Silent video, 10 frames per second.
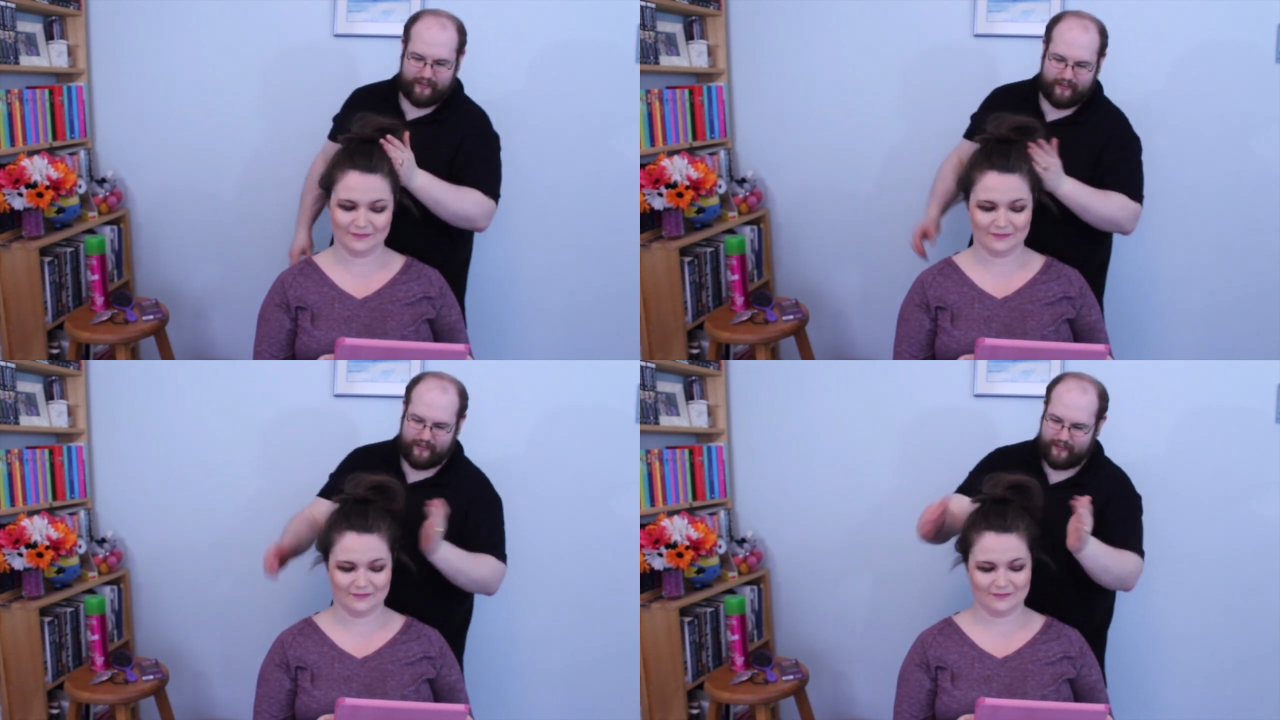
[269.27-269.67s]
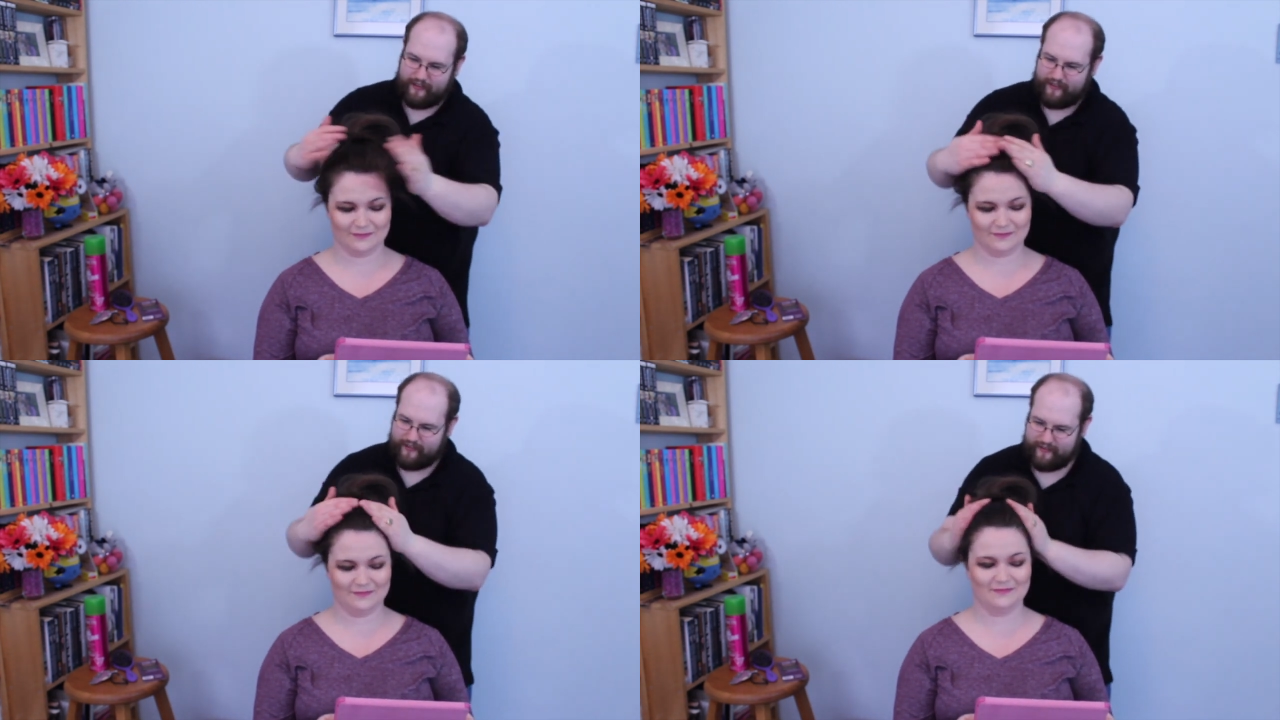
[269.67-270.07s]

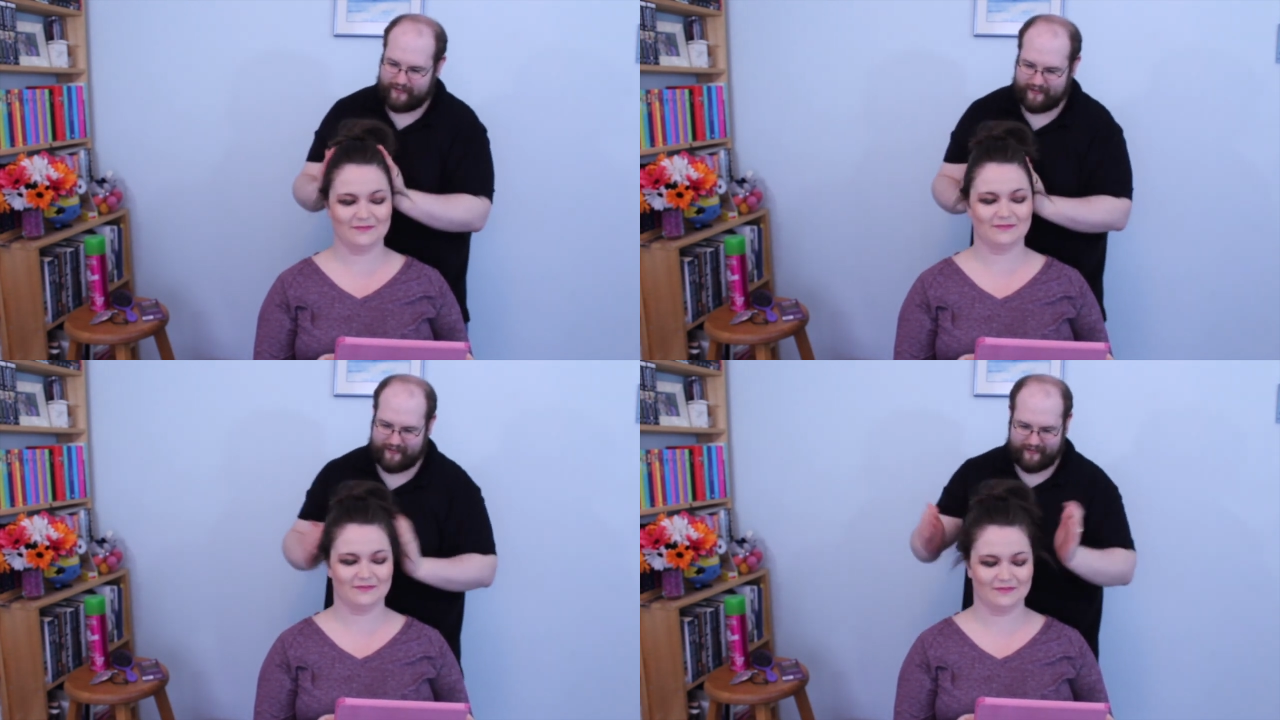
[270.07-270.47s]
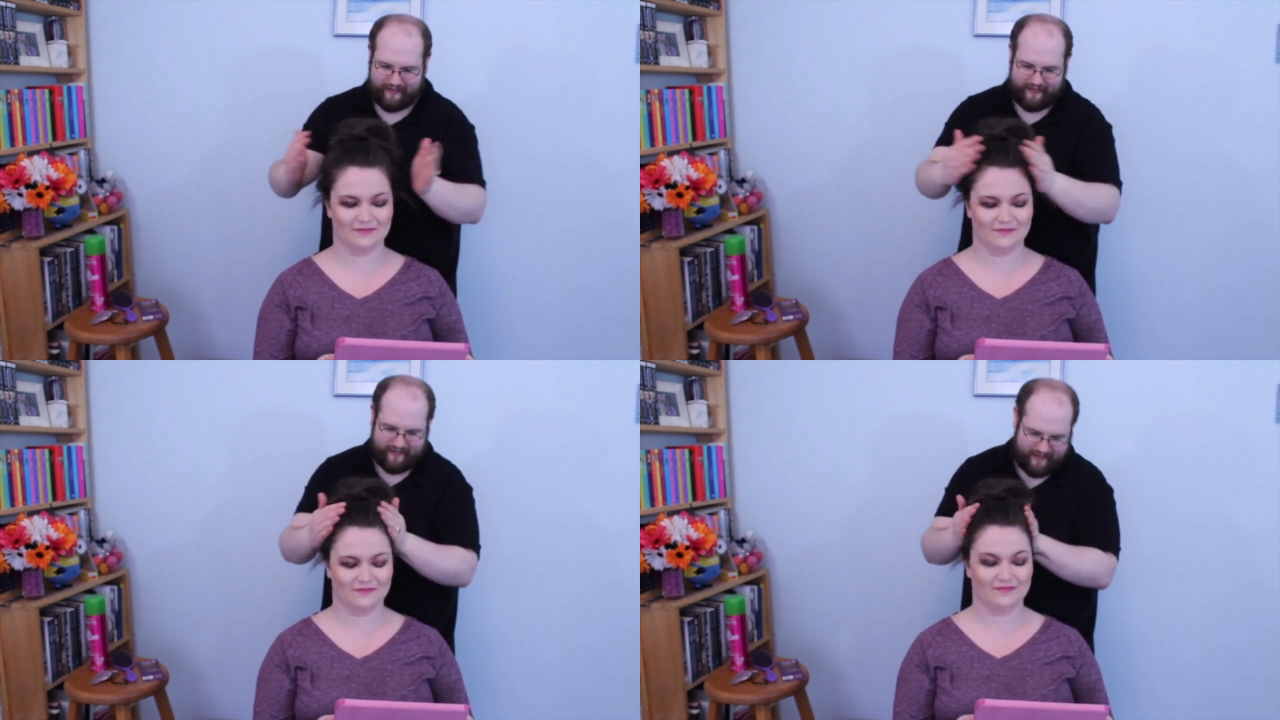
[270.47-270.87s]

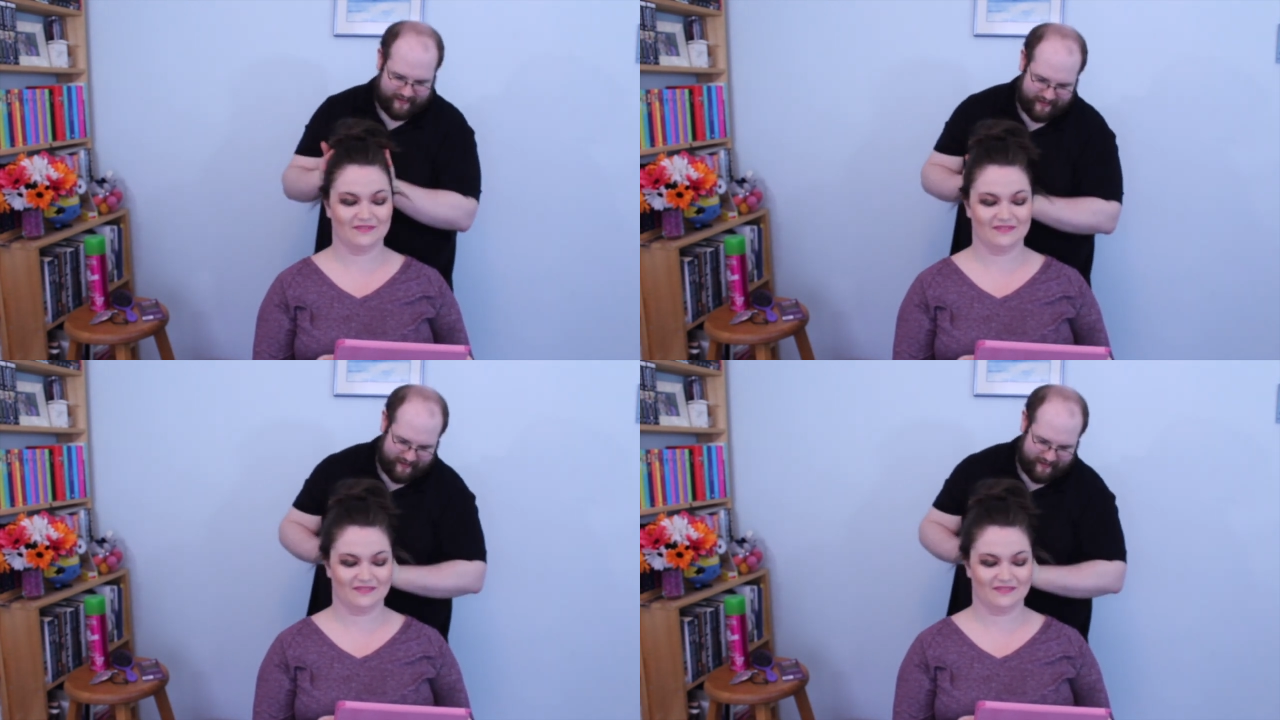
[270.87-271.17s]
(silence)